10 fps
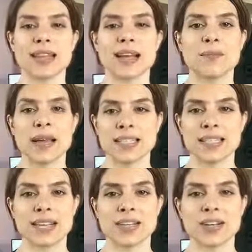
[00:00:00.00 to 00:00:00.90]
the Metta
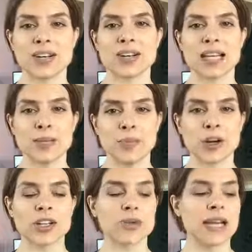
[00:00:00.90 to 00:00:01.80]
Center in
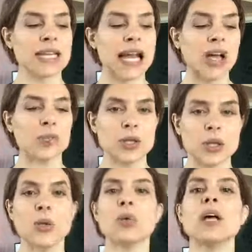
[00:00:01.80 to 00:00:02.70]
Burke so I can help
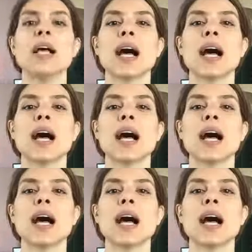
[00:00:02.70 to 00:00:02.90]
you